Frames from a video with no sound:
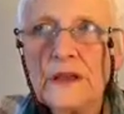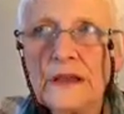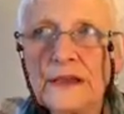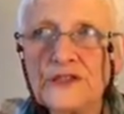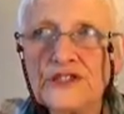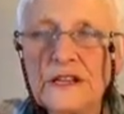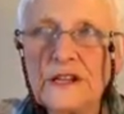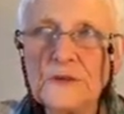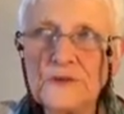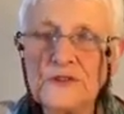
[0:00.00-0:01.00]
She
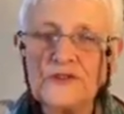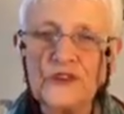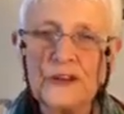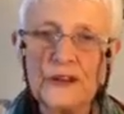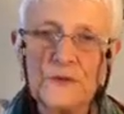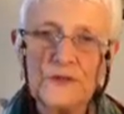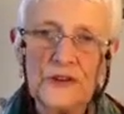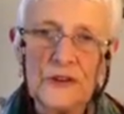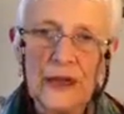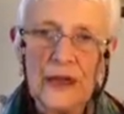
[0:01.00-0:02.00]
loved her
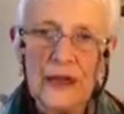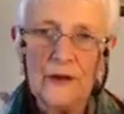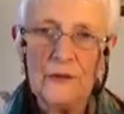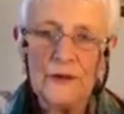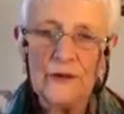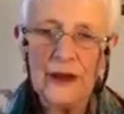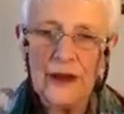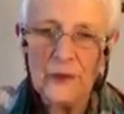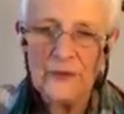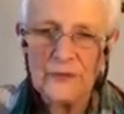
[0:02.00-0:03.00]
hair, and her hair
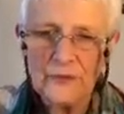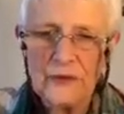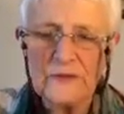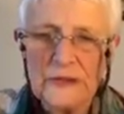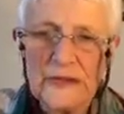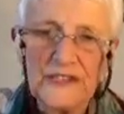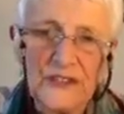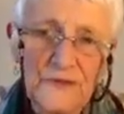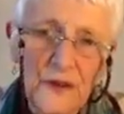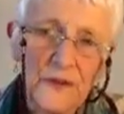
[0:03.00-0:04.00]
was, she
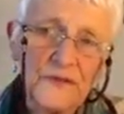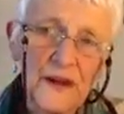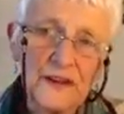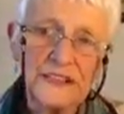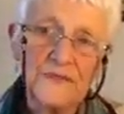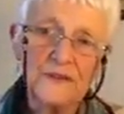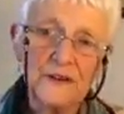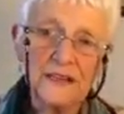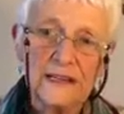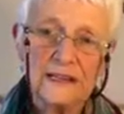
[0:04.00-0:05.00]
found it very difficult
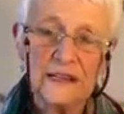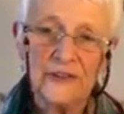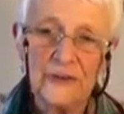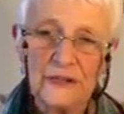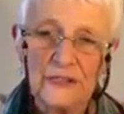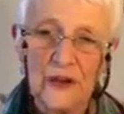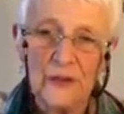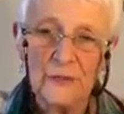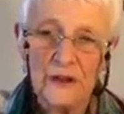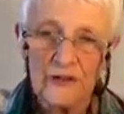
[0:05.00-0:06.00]
as years went on
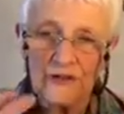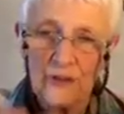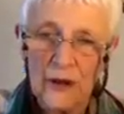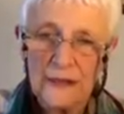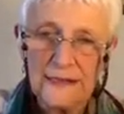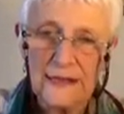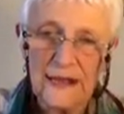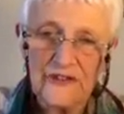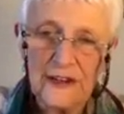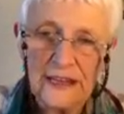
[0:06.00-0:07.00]
because she wasn't
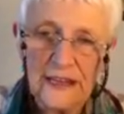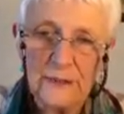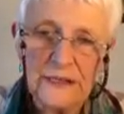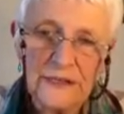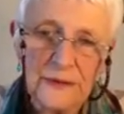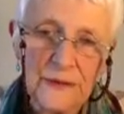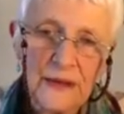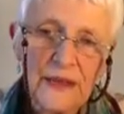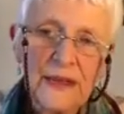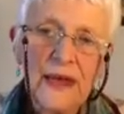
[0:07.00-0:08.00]
actually able to
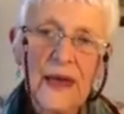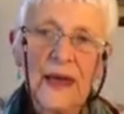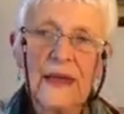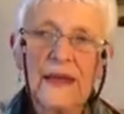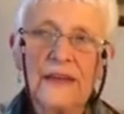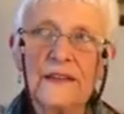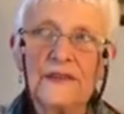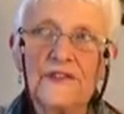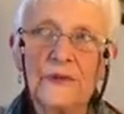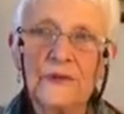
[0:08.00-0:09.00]

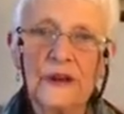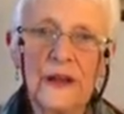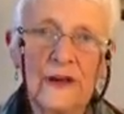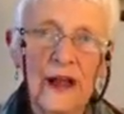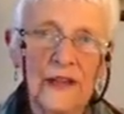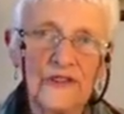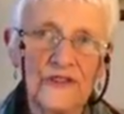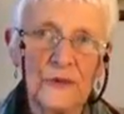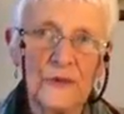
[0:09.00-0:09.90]
do her hair as she